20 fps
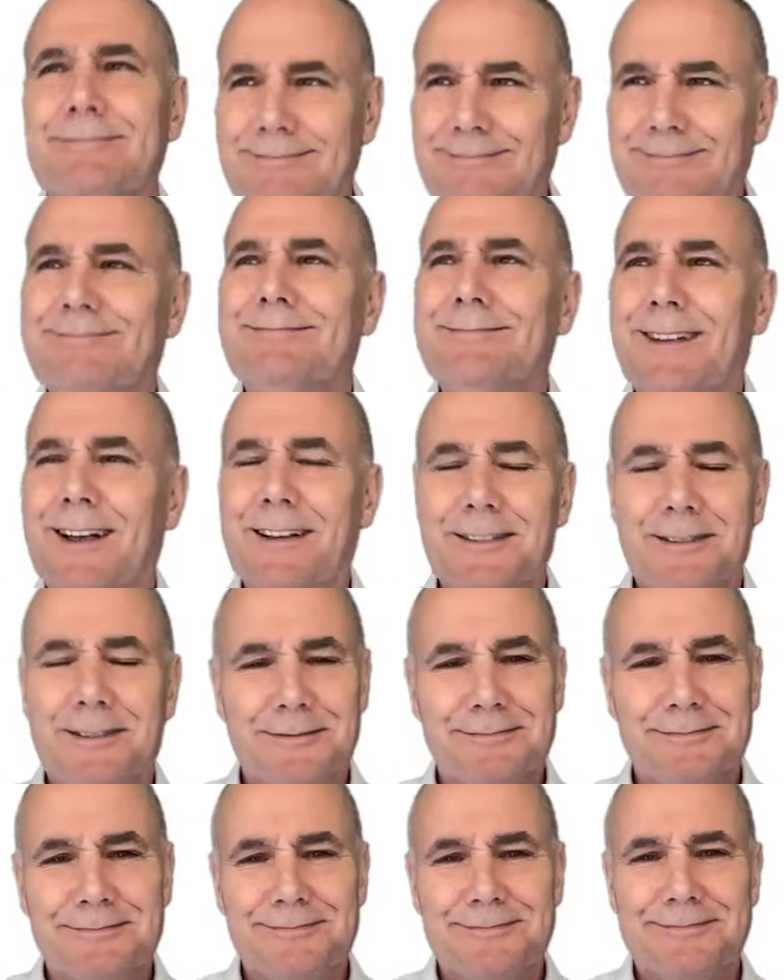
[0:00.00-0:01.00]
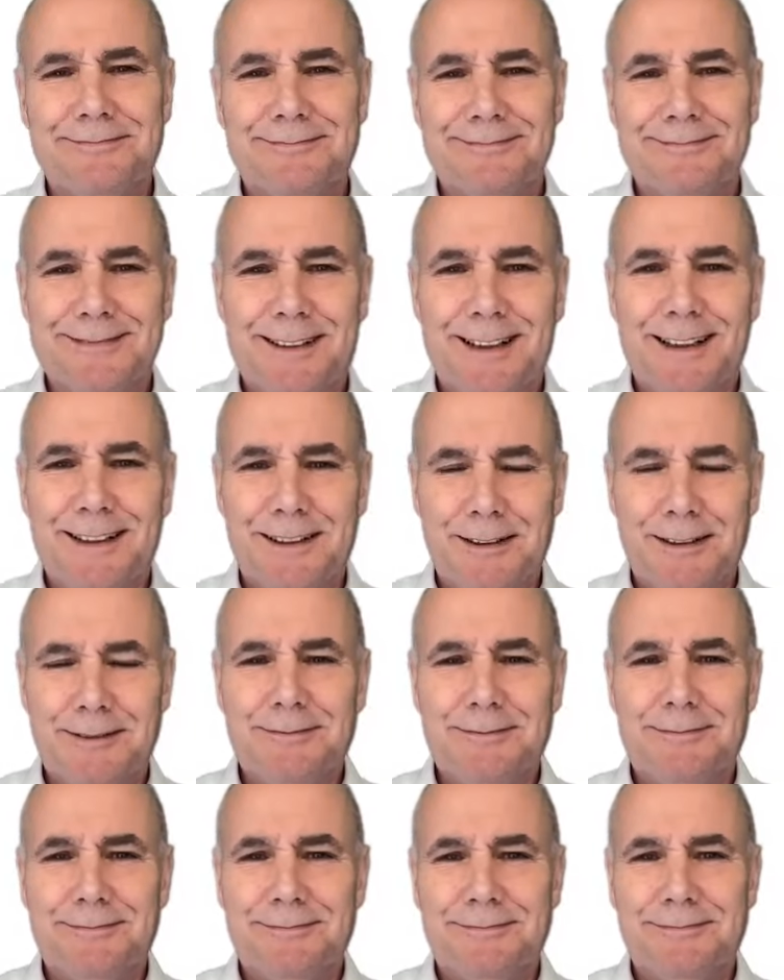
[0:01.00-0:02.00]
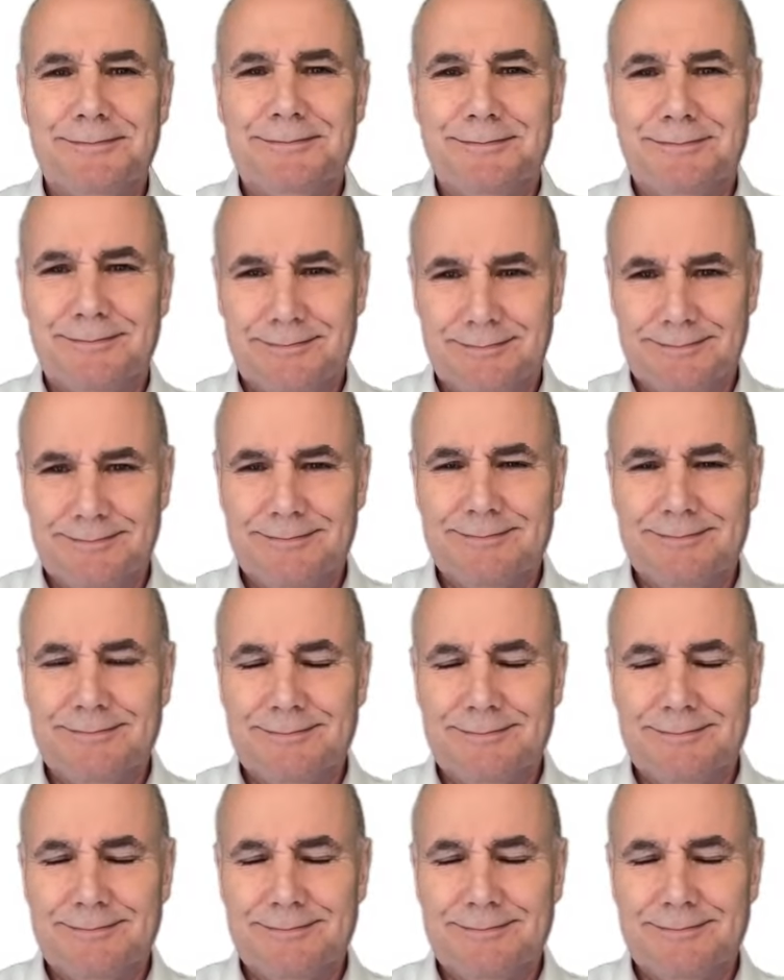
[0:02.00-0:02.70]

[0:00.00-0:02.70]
I was going, it's a pension. I'd